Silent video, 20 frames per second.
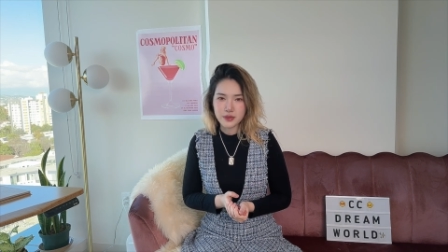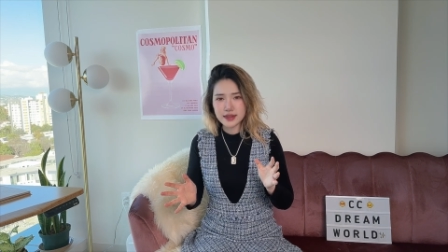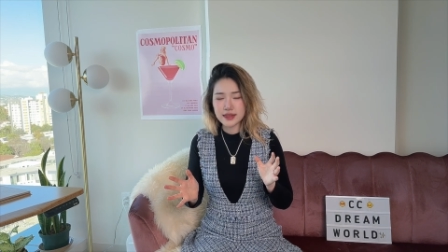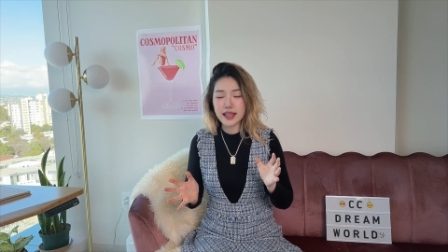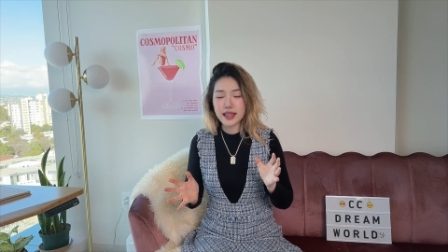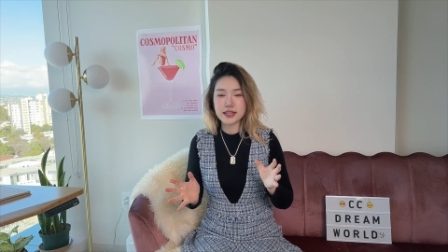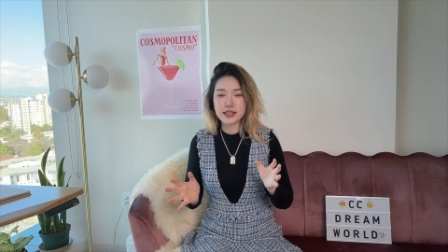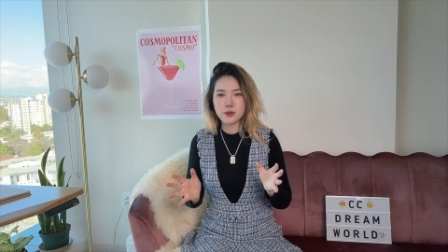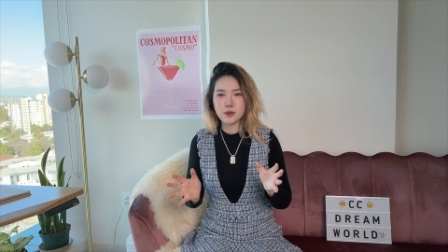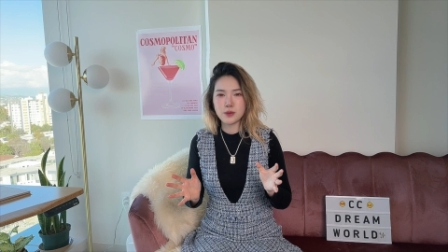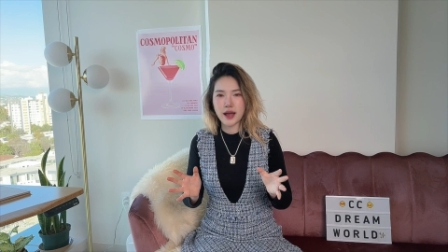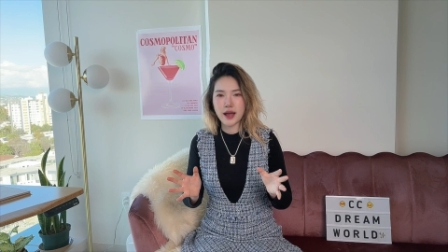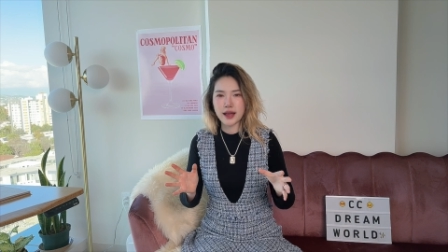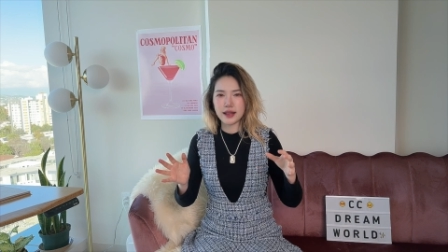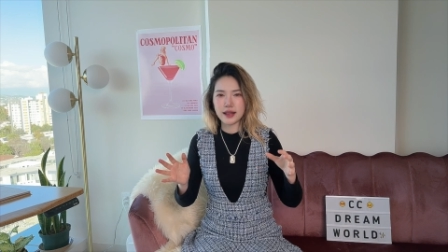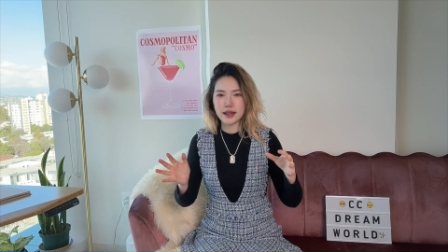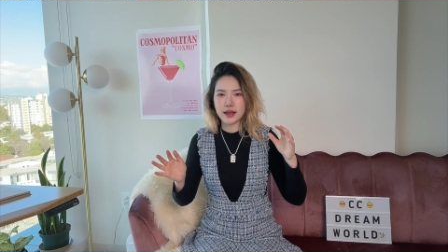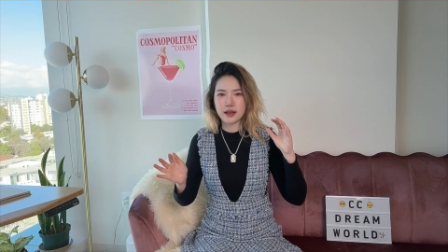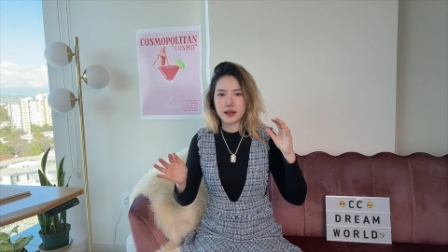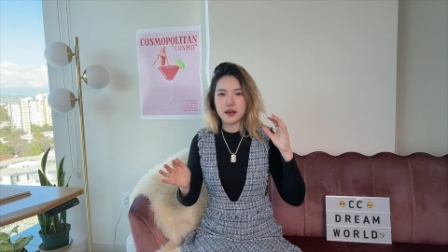That's why
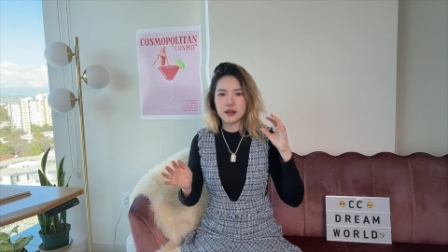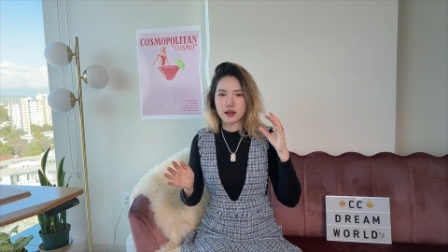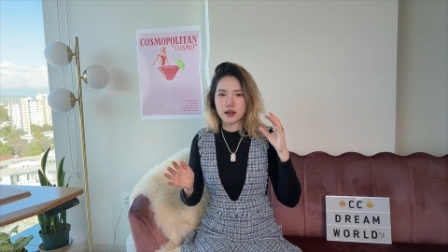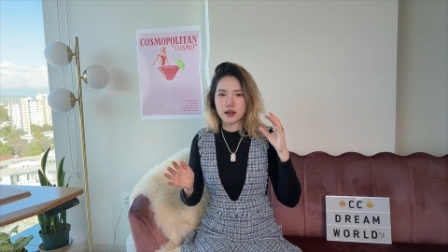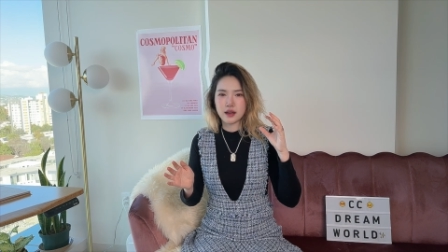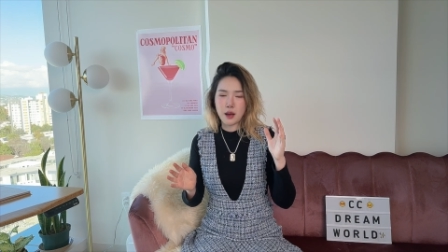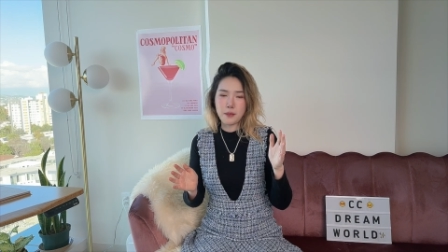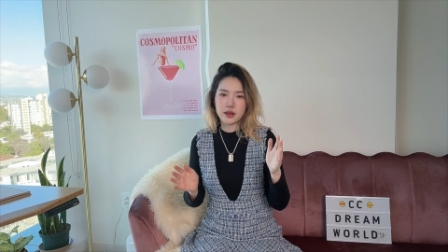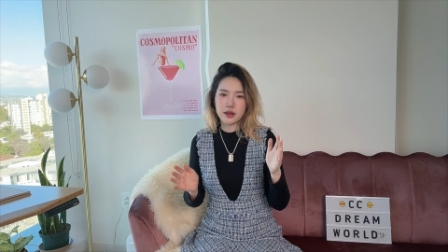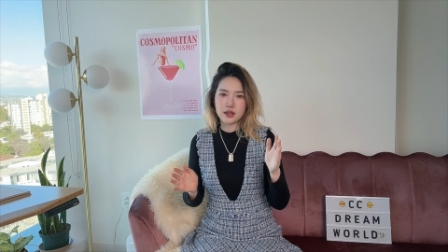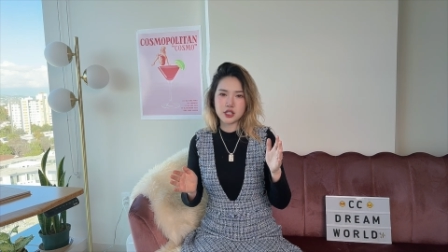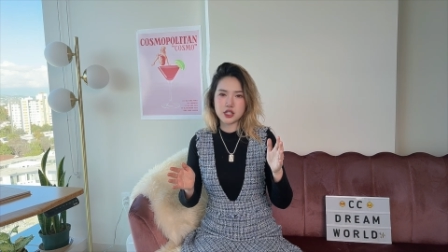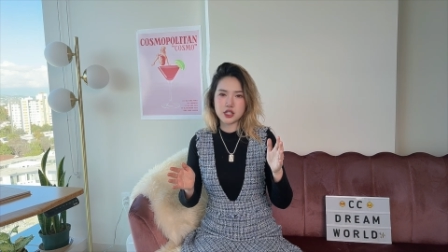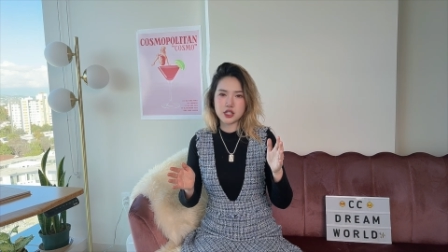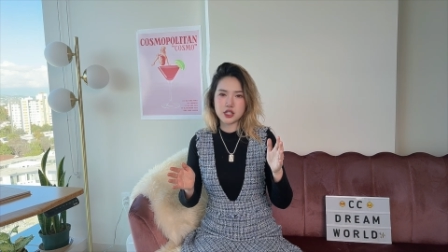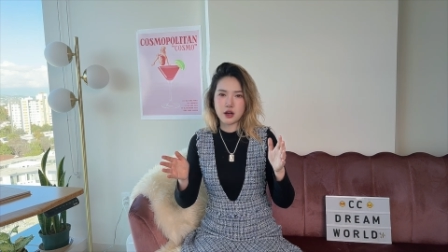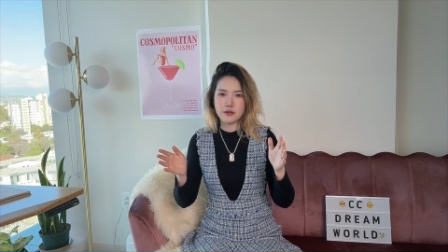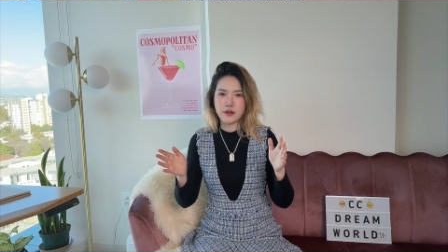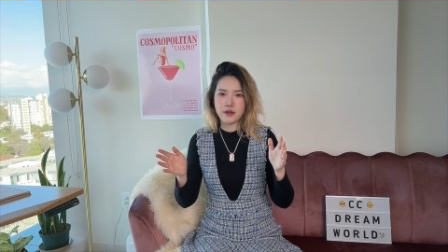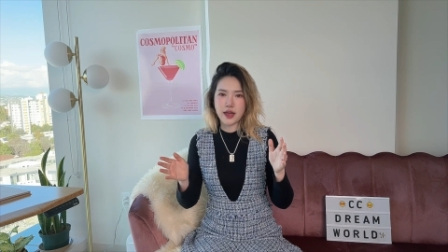like the
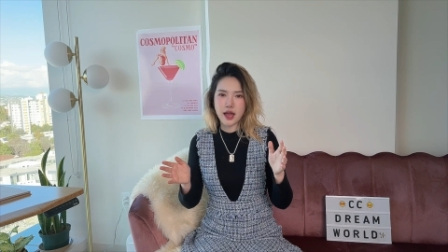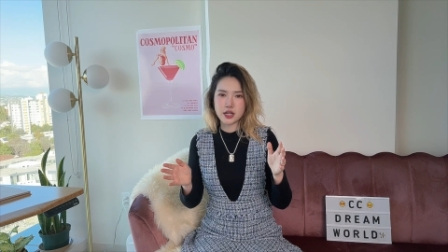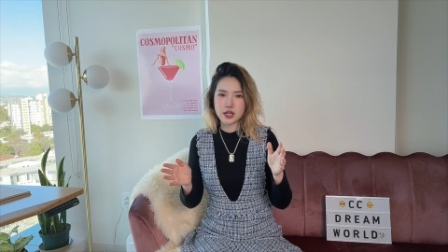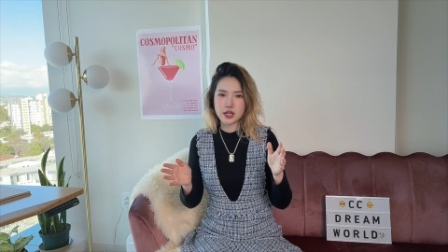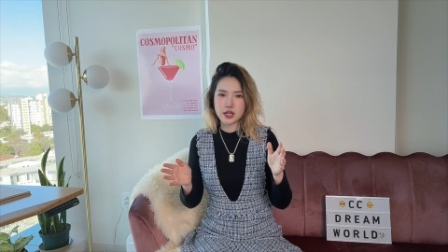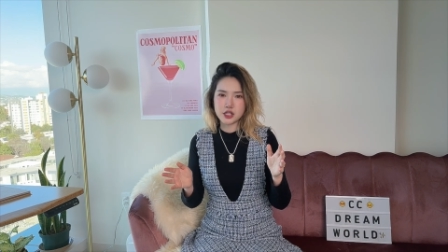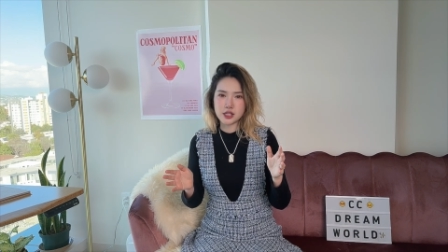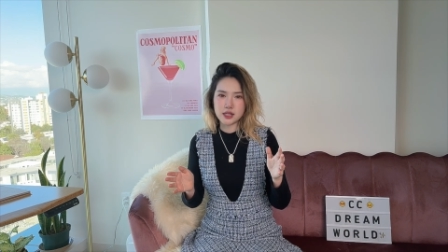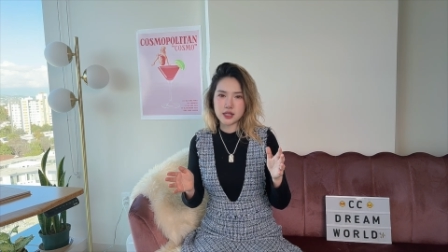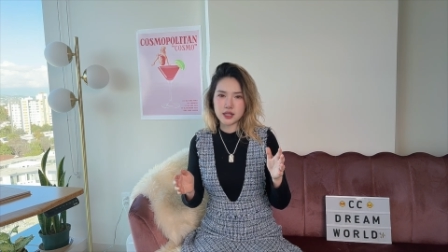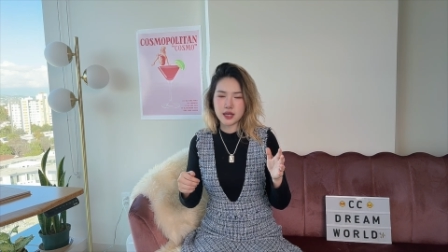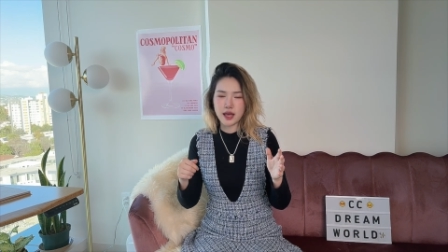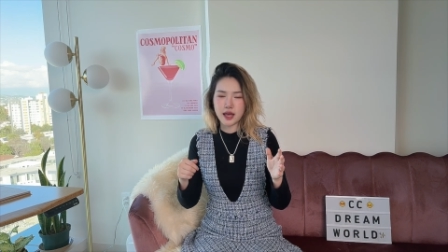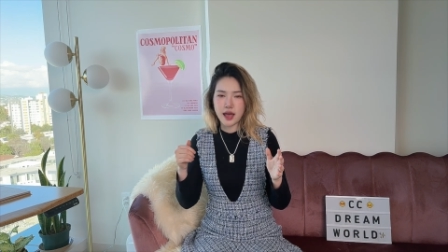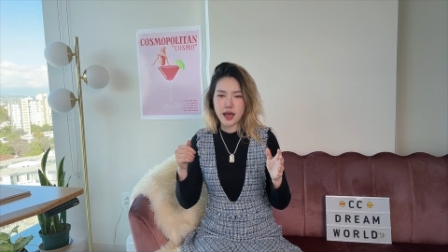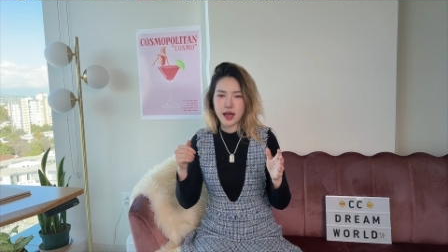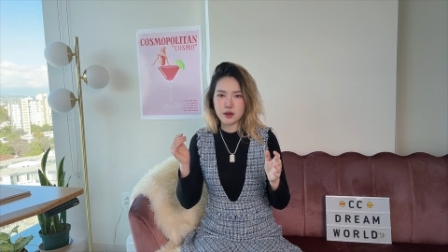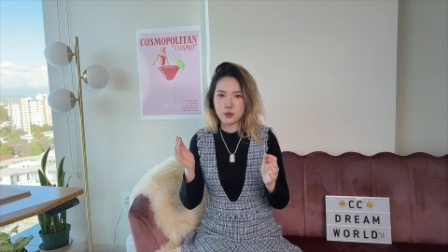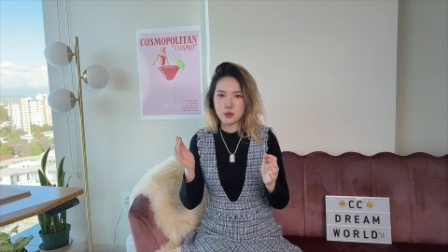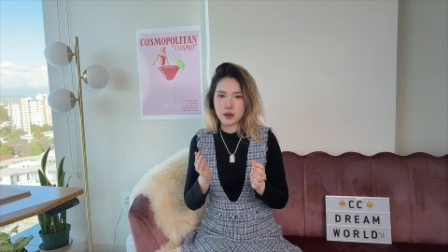combination of
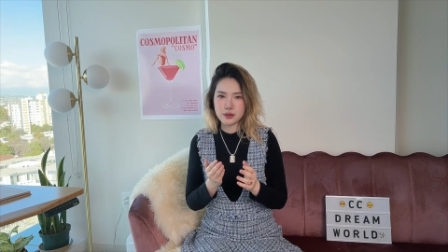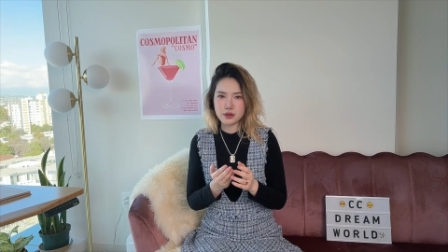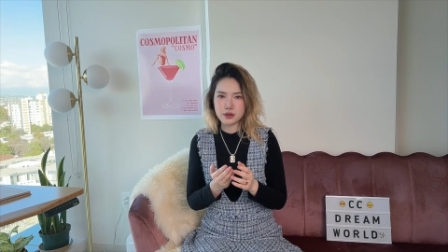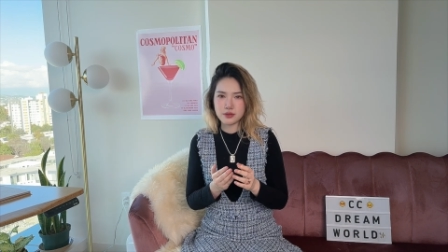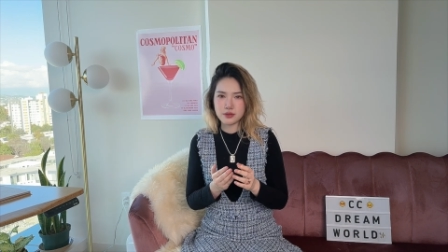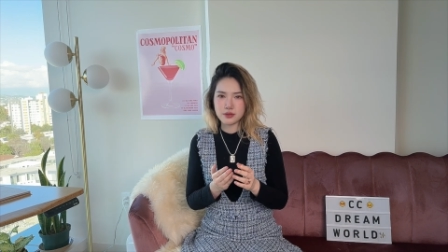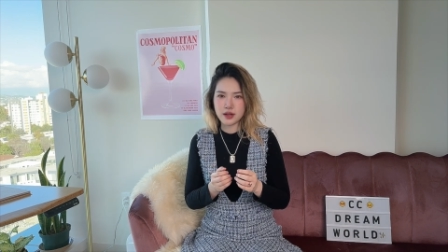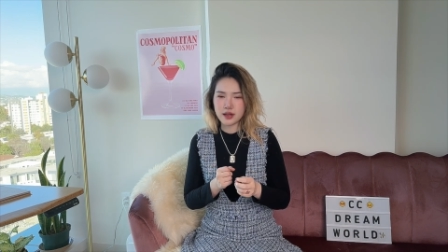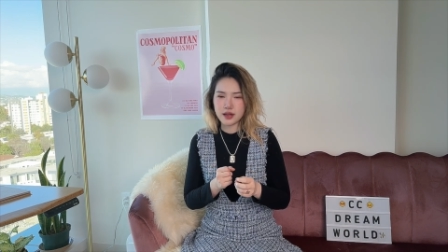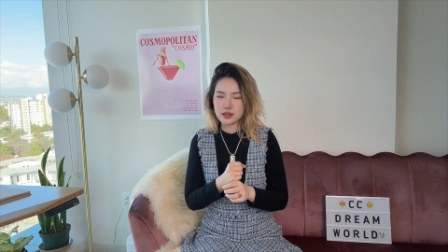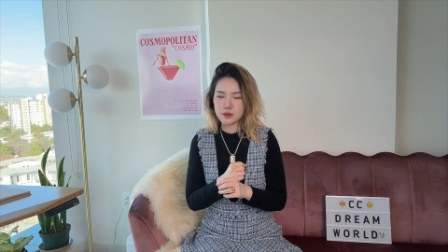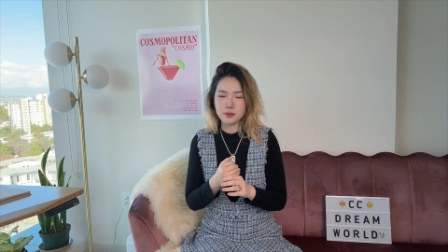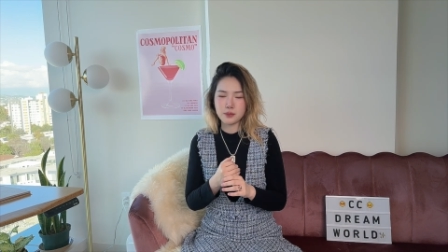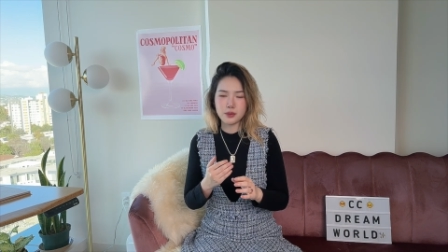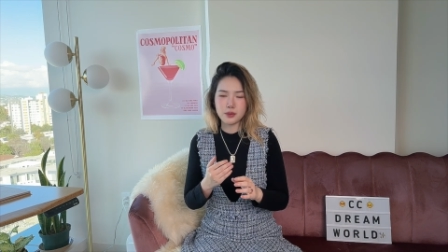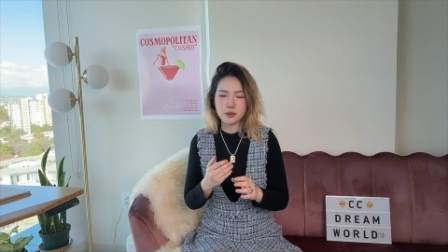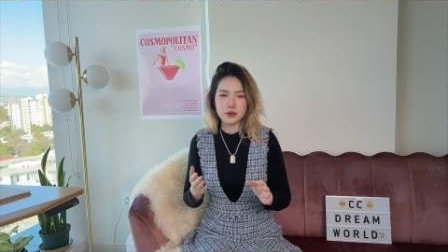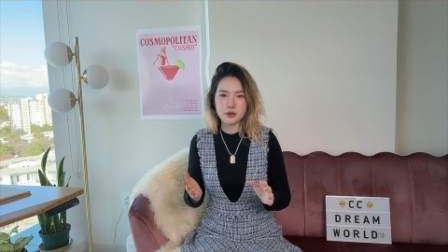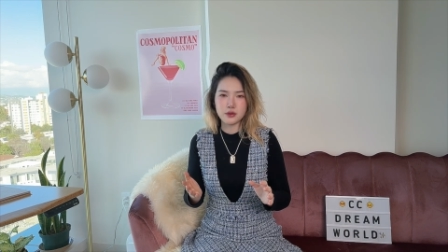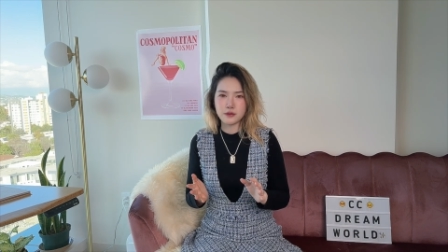AIGC and Web3 is a
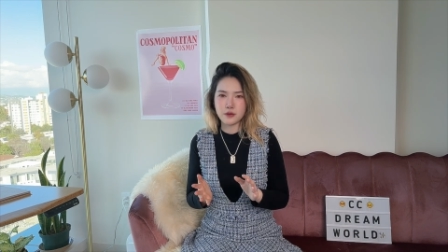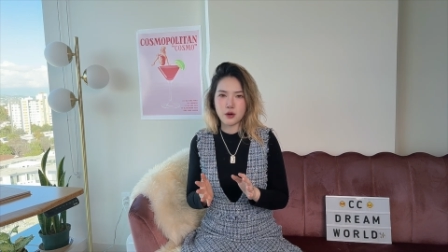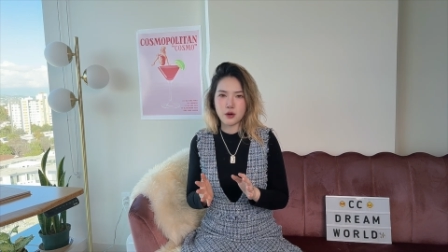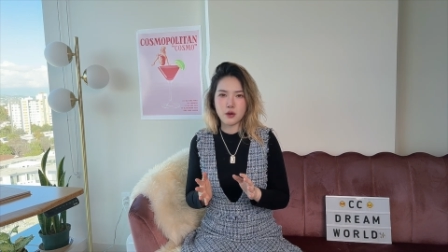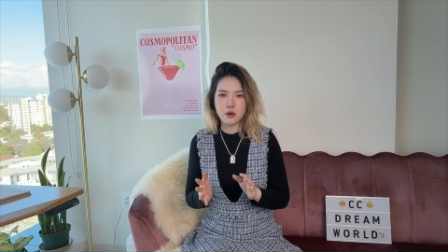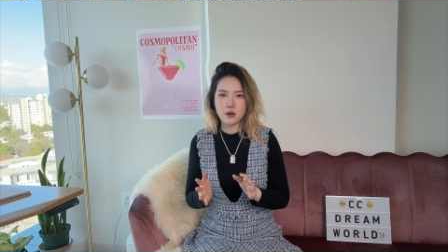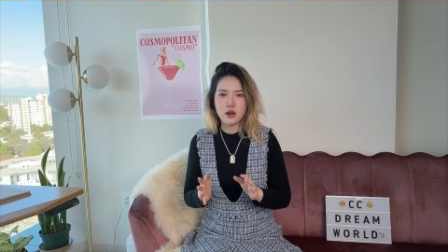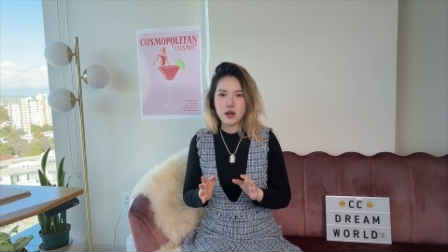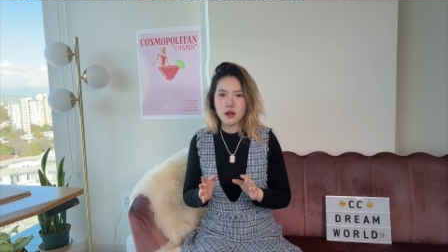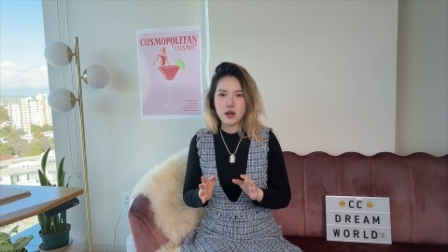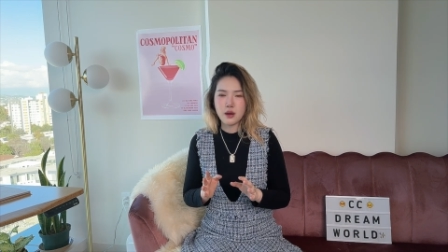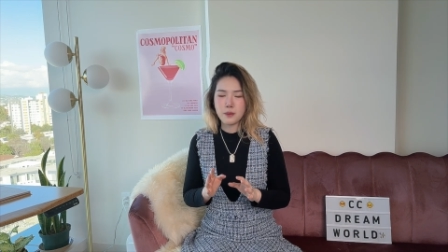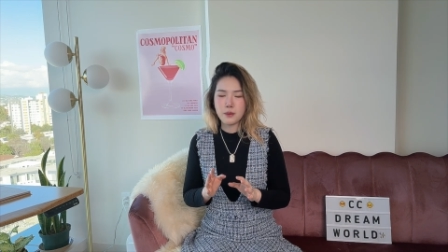beautiful,